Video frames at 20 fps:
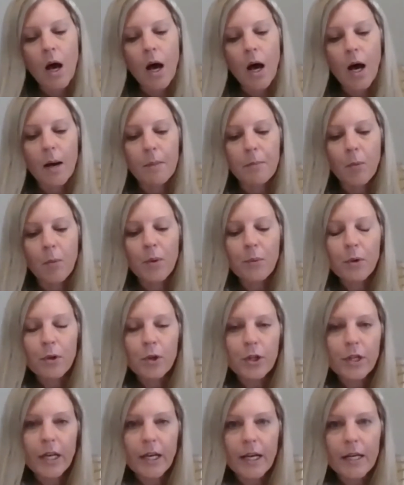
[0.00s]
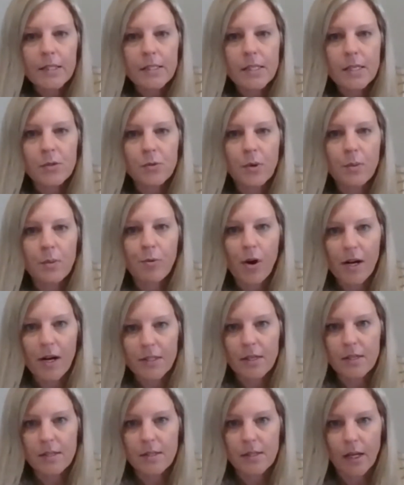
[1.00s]
When we're looking at sensory
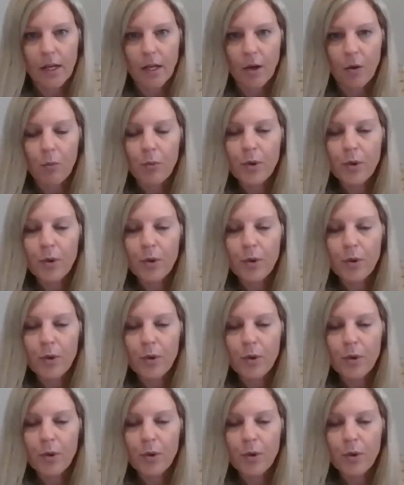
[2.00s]
processing,